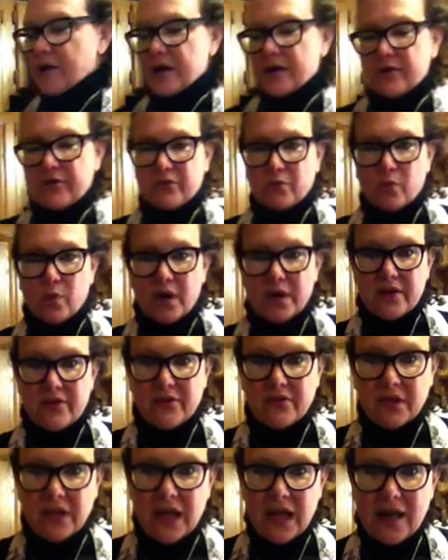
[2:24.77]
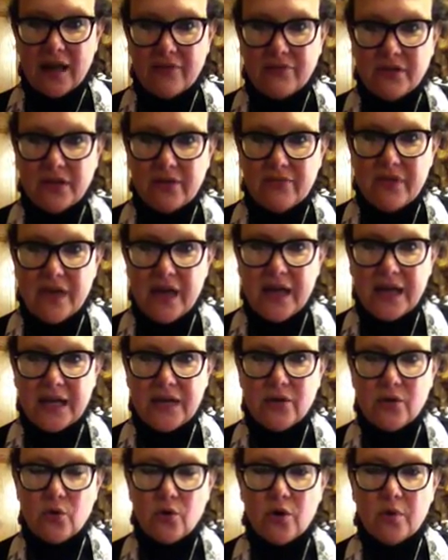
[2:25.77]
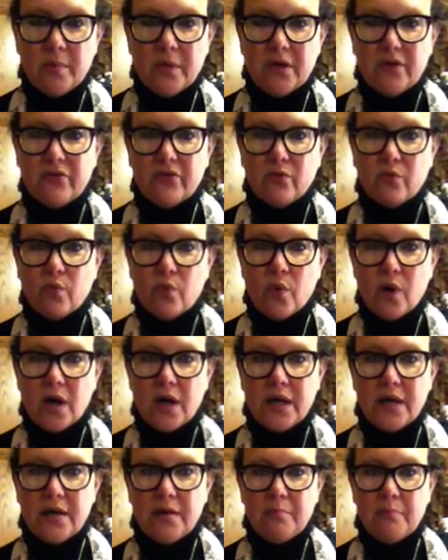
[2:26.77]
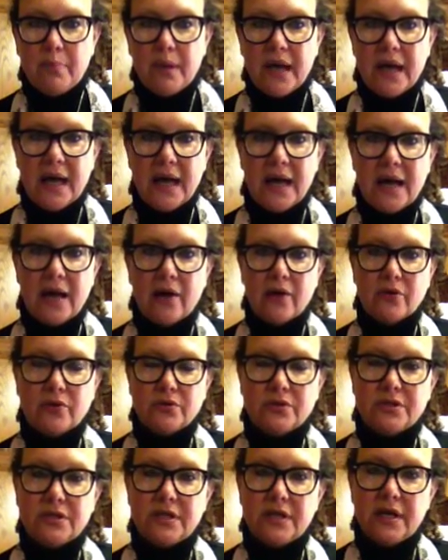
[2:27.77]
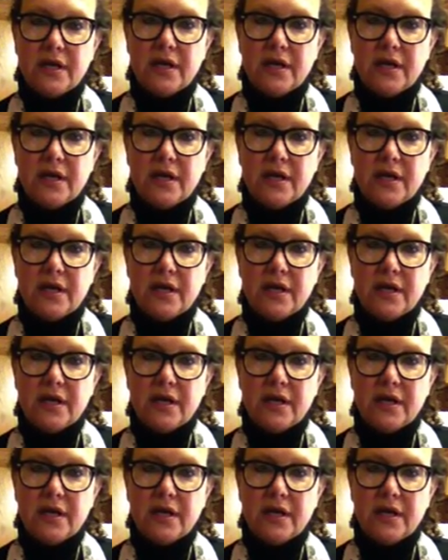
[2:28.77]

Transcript: is what is left of that enormous 1-pound